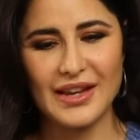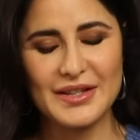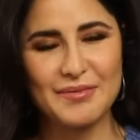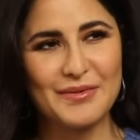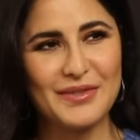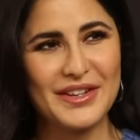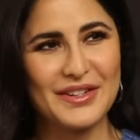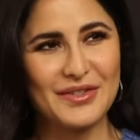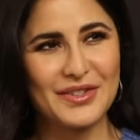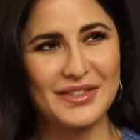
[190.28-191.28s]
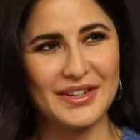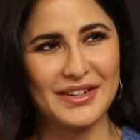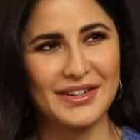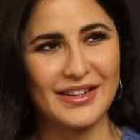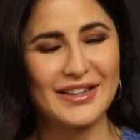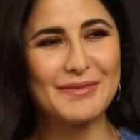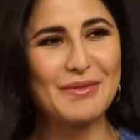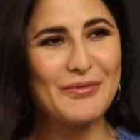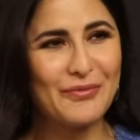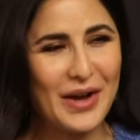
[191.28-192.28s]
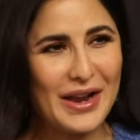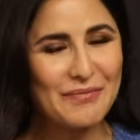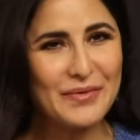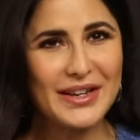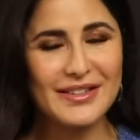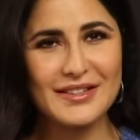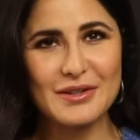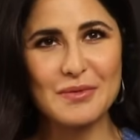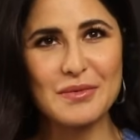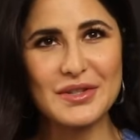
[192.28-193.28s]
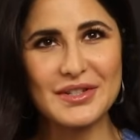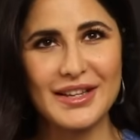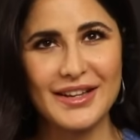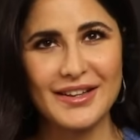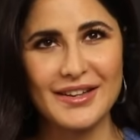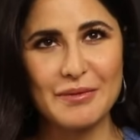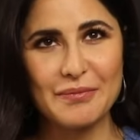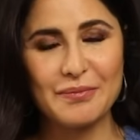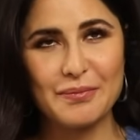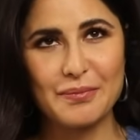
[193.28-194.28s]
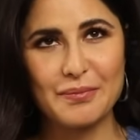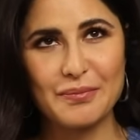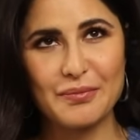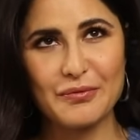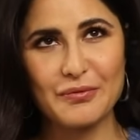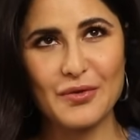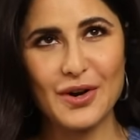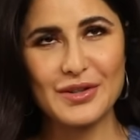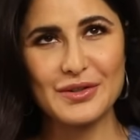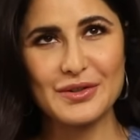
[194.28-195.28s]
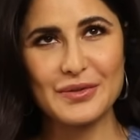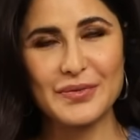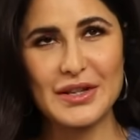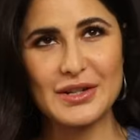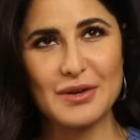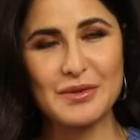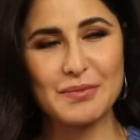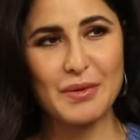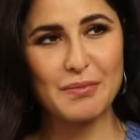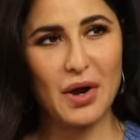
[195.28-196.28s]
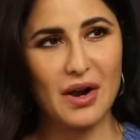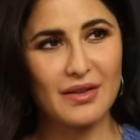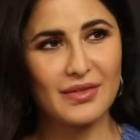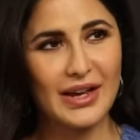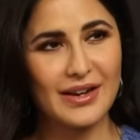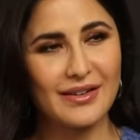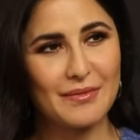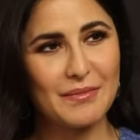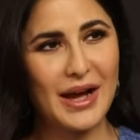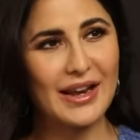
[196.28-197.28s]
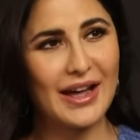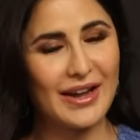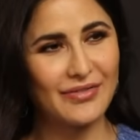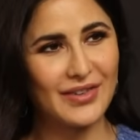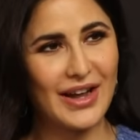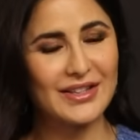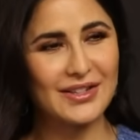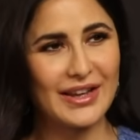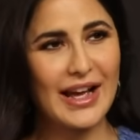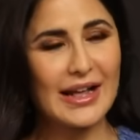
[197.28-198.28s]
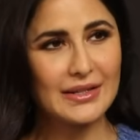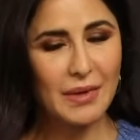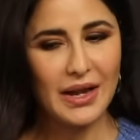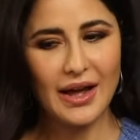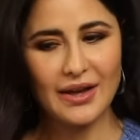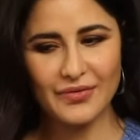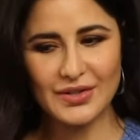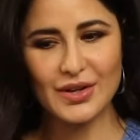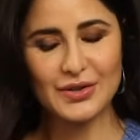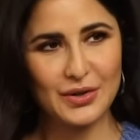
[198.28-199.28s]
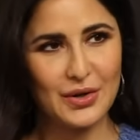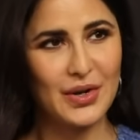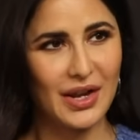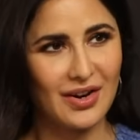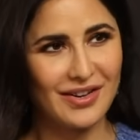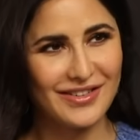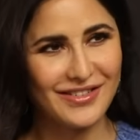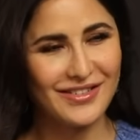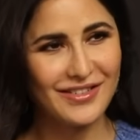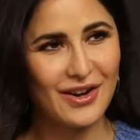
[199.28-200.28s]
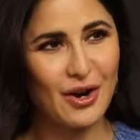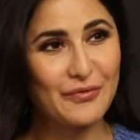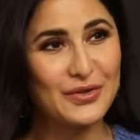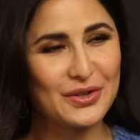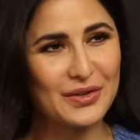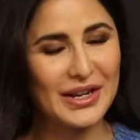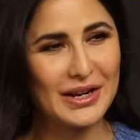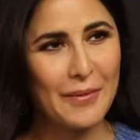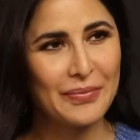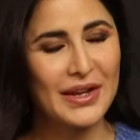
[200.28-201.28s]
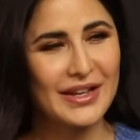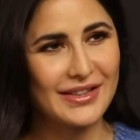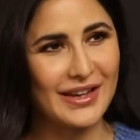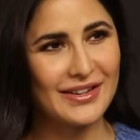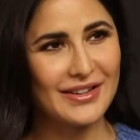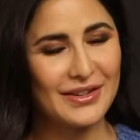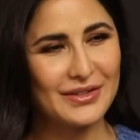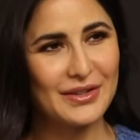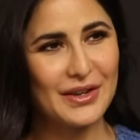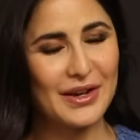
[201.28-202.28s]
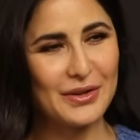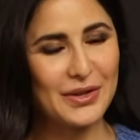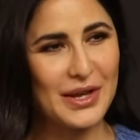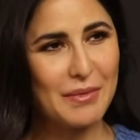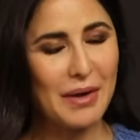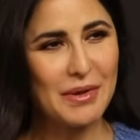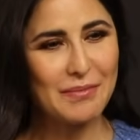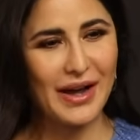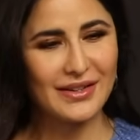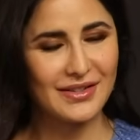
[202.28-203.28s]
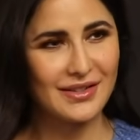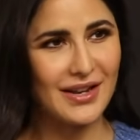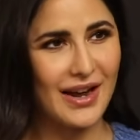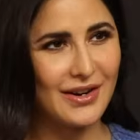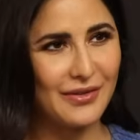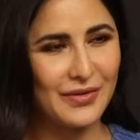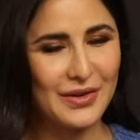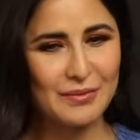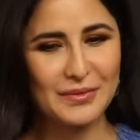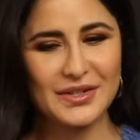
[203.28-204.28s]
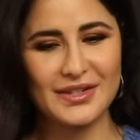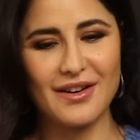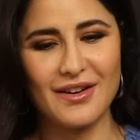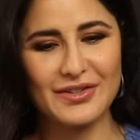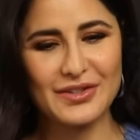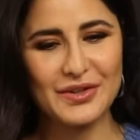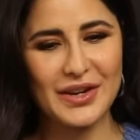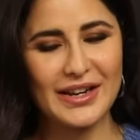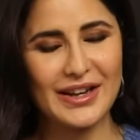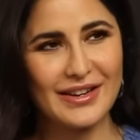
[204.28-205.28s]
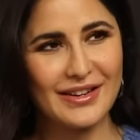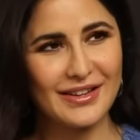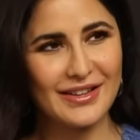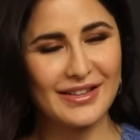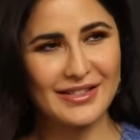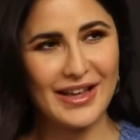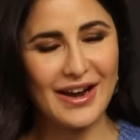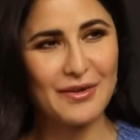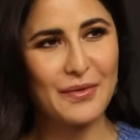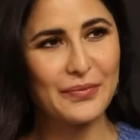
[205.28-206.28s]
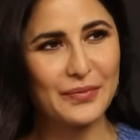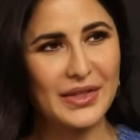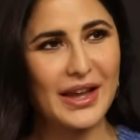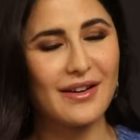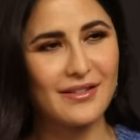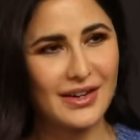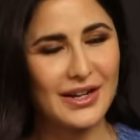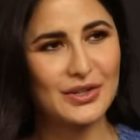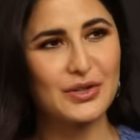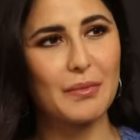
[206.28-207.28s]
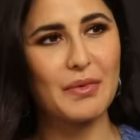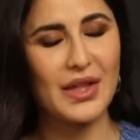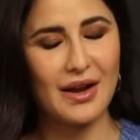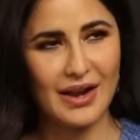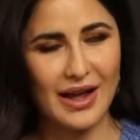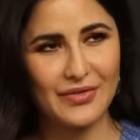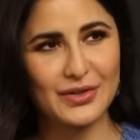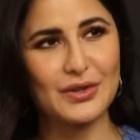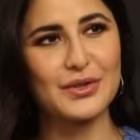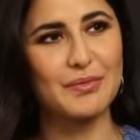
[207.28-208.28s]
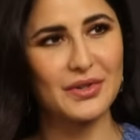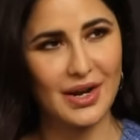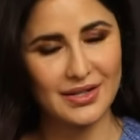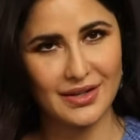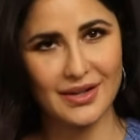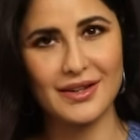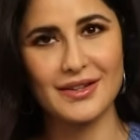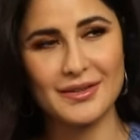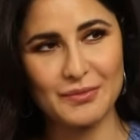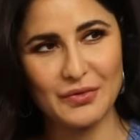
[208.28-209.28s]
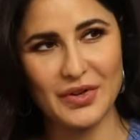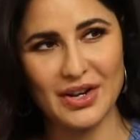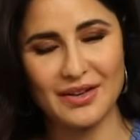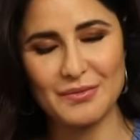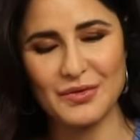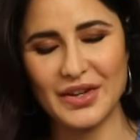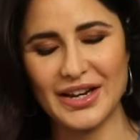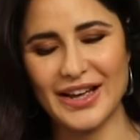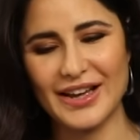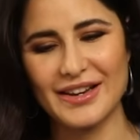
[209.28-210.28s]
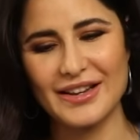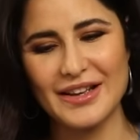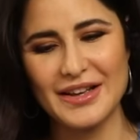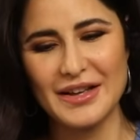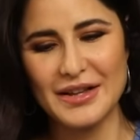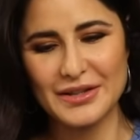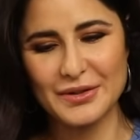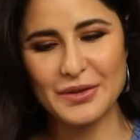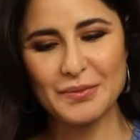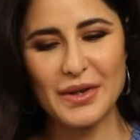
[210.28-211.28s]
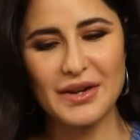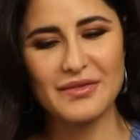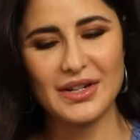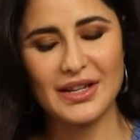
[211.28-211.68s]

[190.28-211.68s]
It's been really interesting. It's been fun because it's almost been part of like my life, right? So like as my life is also going on off screen, then, you know, you keep coming back to the Tiger films on screen, and their relationship and their life is also progressing, and it's moving ahead. So it's been